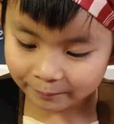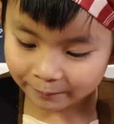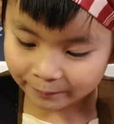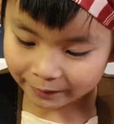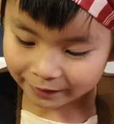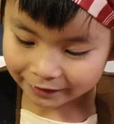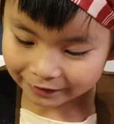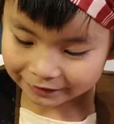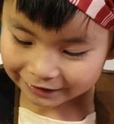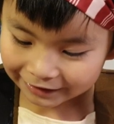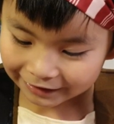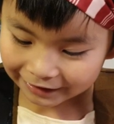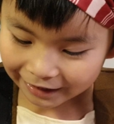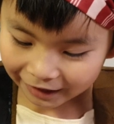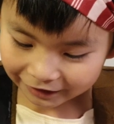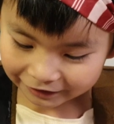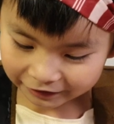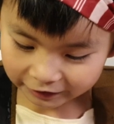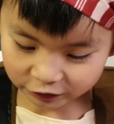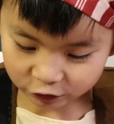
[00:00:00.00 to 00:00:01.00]
Because he
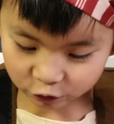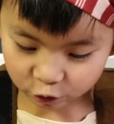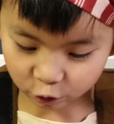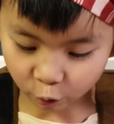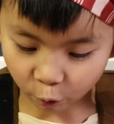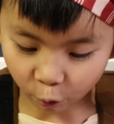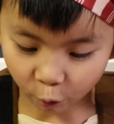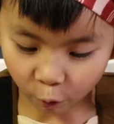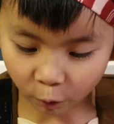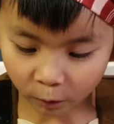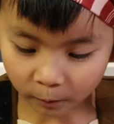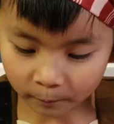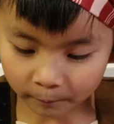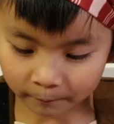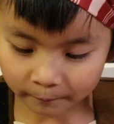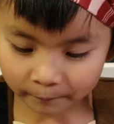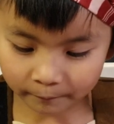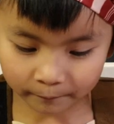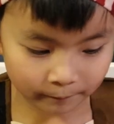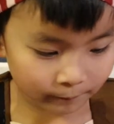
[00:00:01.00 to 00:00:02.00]
has a jaw.
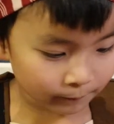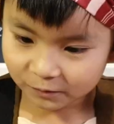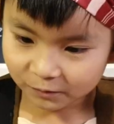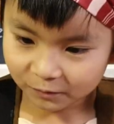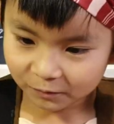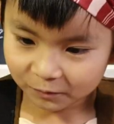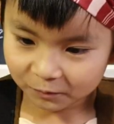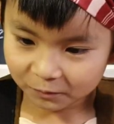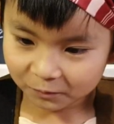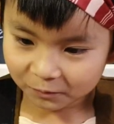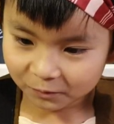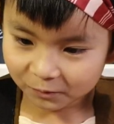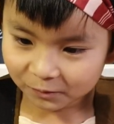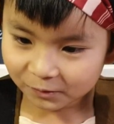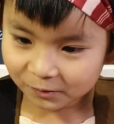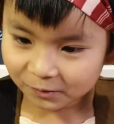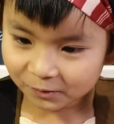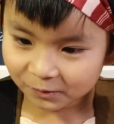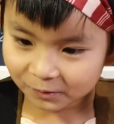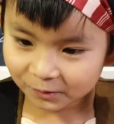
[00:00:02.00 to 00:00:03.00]

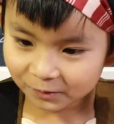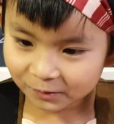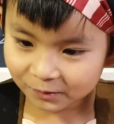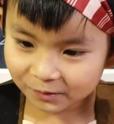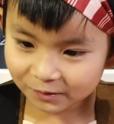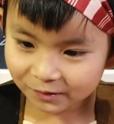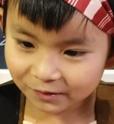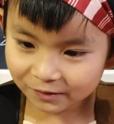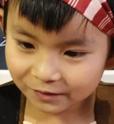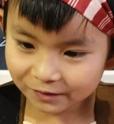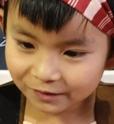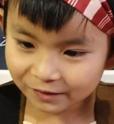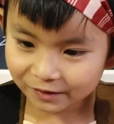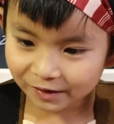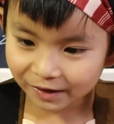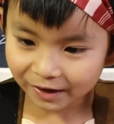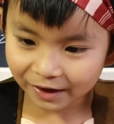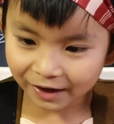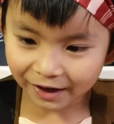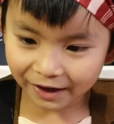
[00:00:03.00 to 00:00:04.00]
Ooh.
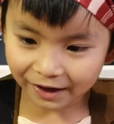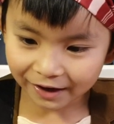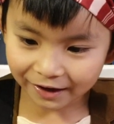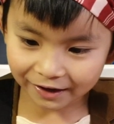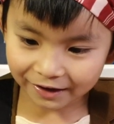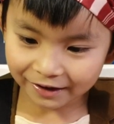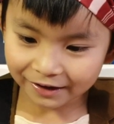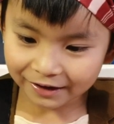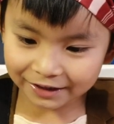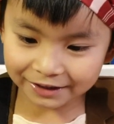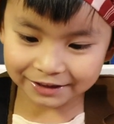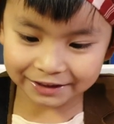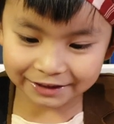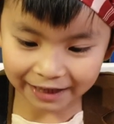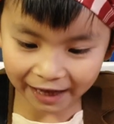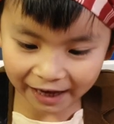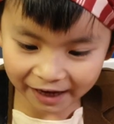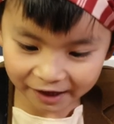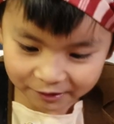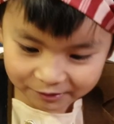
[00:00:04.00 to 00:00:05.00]

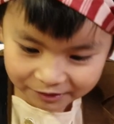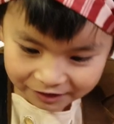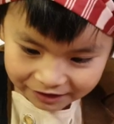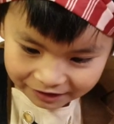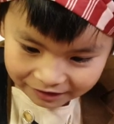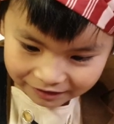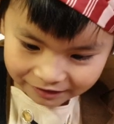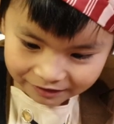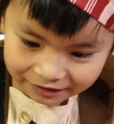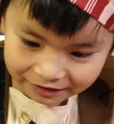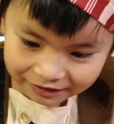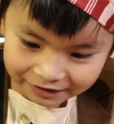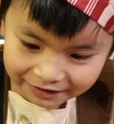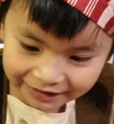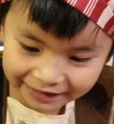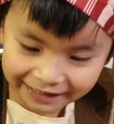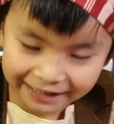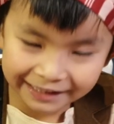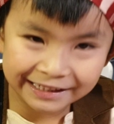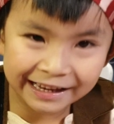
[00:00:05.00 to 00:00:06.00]
His tail's
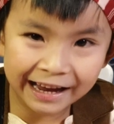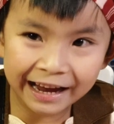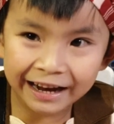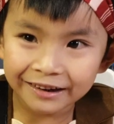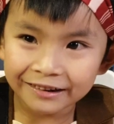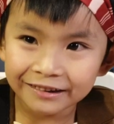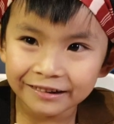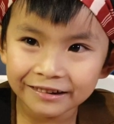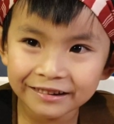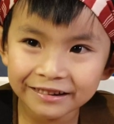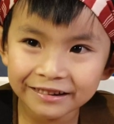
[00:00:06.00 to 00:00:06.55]
sticking out.